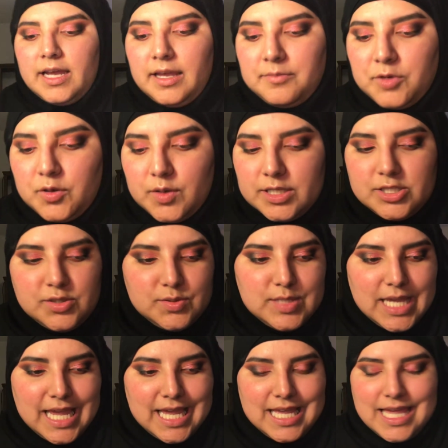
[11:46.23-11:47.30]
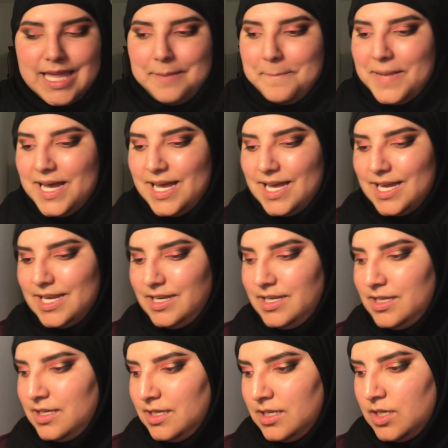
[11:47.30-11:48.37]
am going to take Iman,
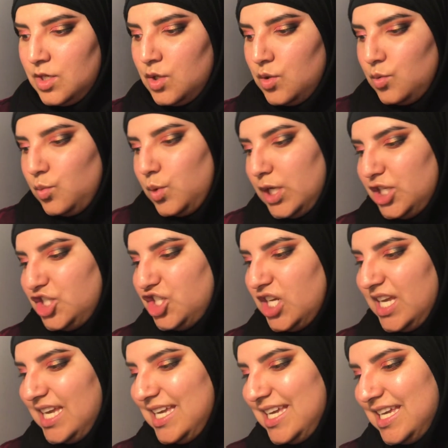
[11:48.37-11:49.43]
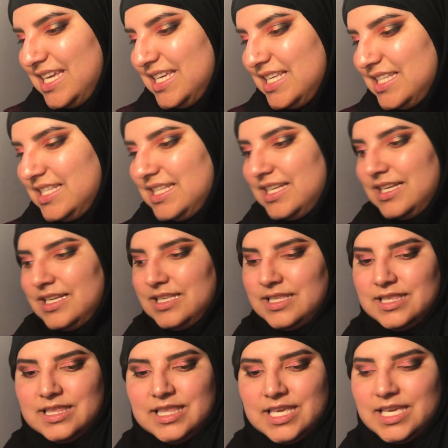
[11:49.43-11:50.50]
which is
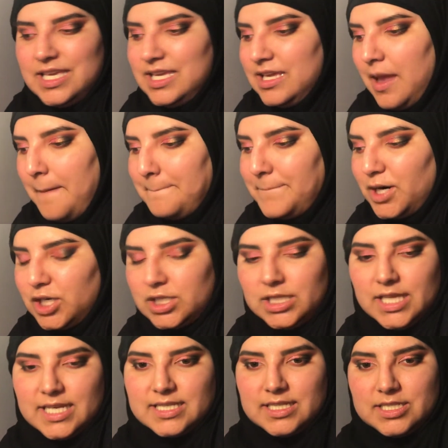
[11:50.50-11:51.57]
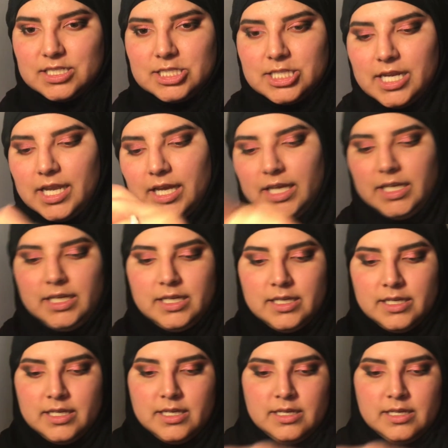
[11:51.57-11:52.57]
the pearlescent shade. I'm